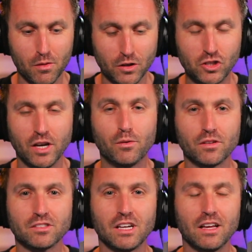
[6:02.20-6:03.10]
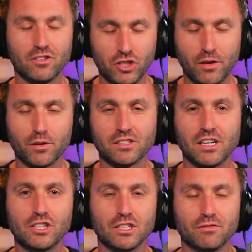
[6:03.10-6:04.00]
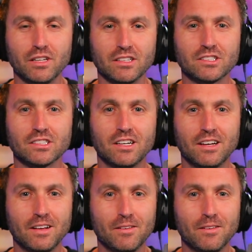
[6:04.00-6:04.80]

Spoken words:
the generalization of this.